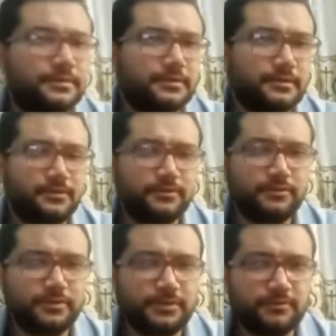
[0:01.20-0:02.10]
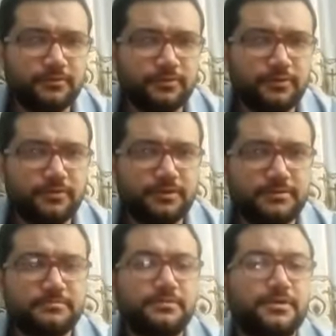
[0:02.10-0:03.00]
Hello and welcome to our
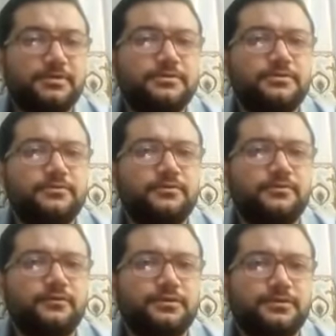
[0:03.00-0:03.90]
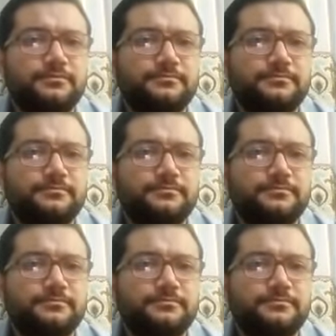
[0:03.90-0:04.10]
ICU forum.